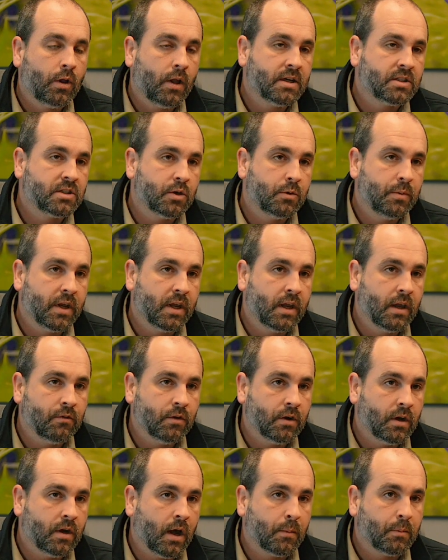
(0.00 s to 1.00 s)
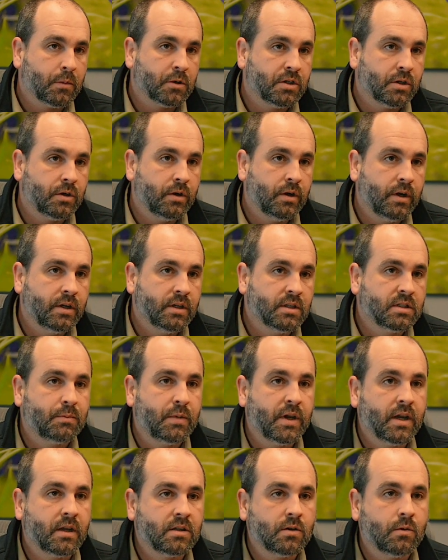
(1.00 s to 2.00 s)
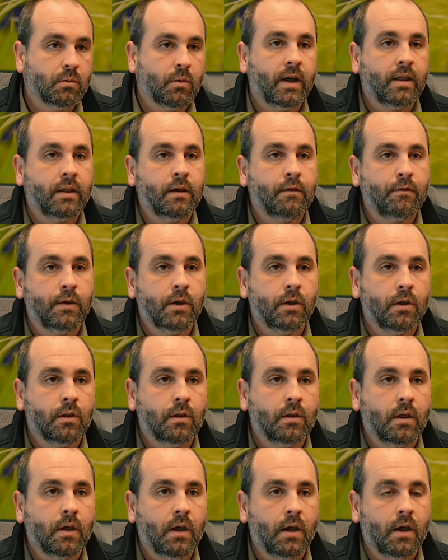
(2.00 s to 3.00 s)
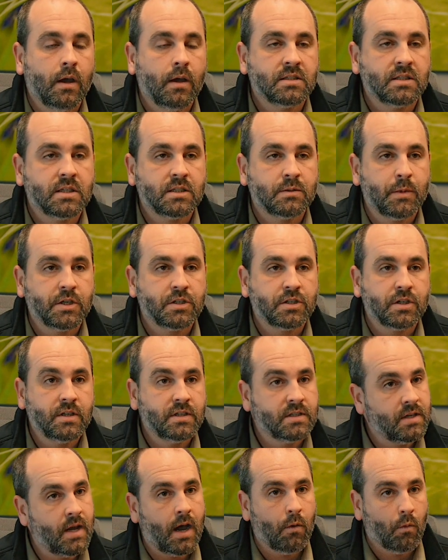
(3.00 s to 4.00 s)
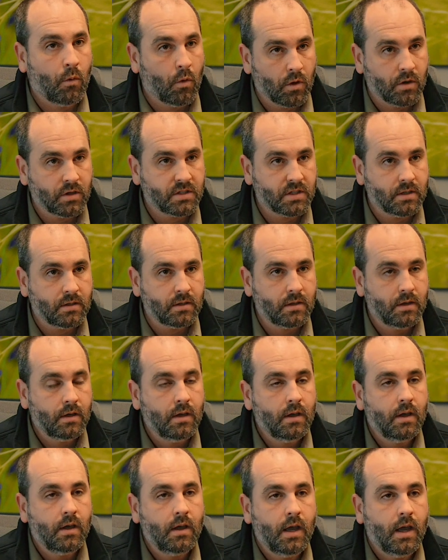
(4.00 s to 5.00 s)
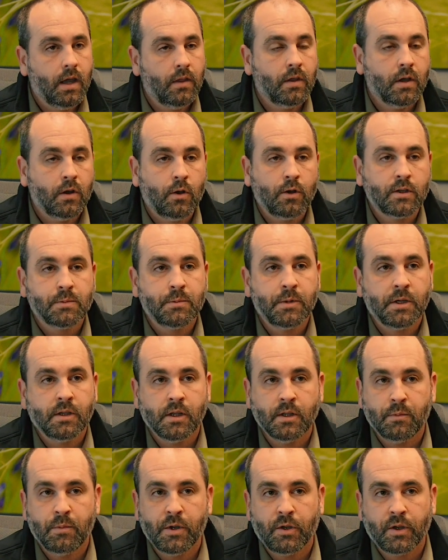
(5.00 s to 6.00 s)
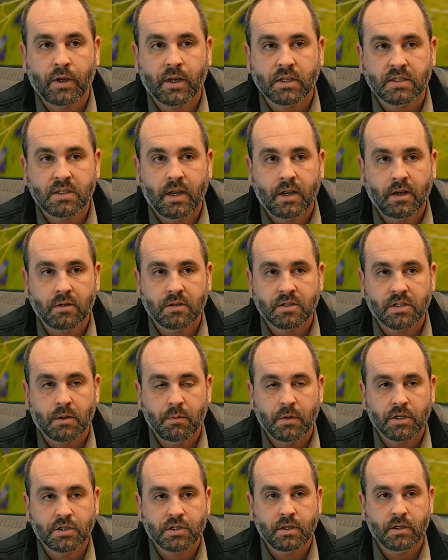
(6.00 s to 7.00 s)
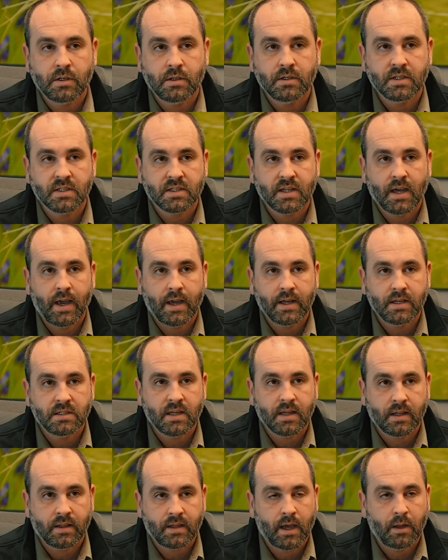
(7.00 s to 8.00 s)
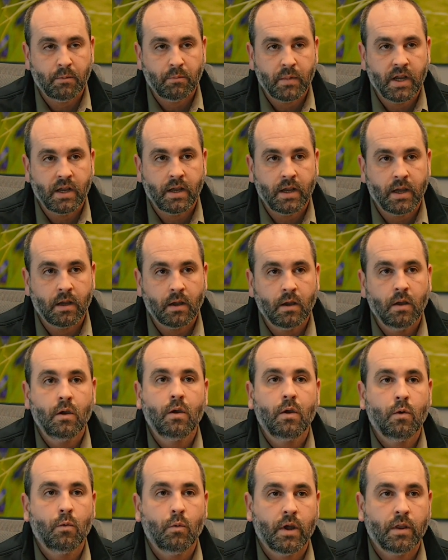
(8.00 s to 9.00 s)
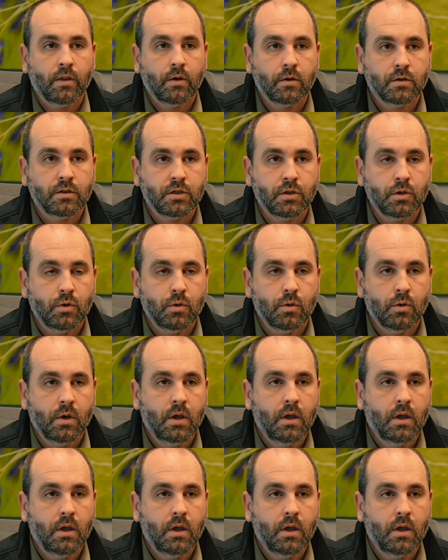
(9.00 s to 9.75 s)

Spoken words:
also be given an opportunity to speak to why they feel suspension is not warranted. Mm-hmm. And then ultimately the Building and Standards Commission decides at that meeting whether to